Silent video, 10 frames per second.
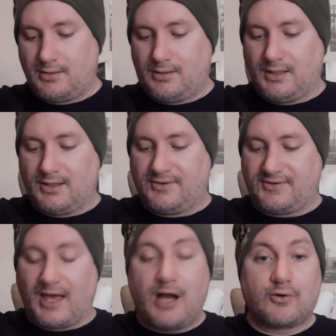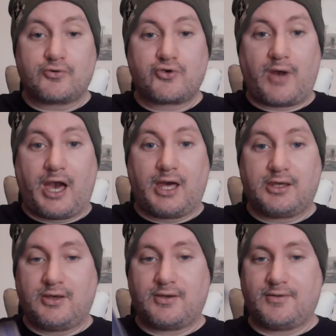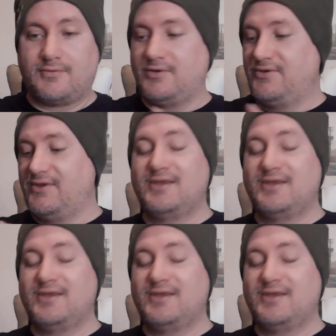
The soundtrack. You see,